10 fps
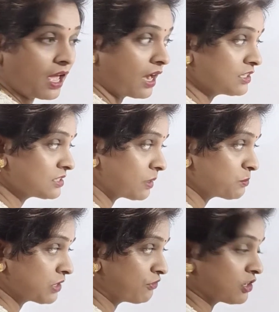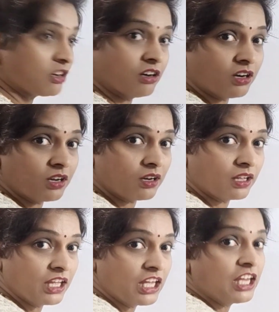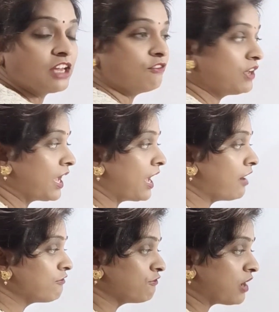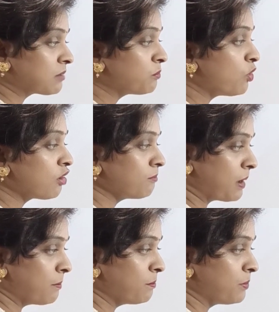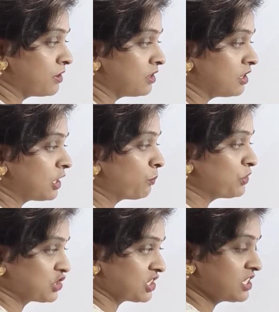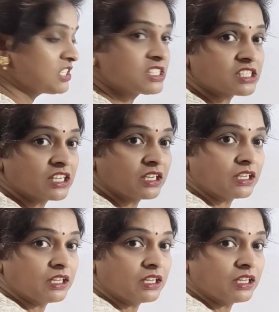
And just observe here, we have one more member which is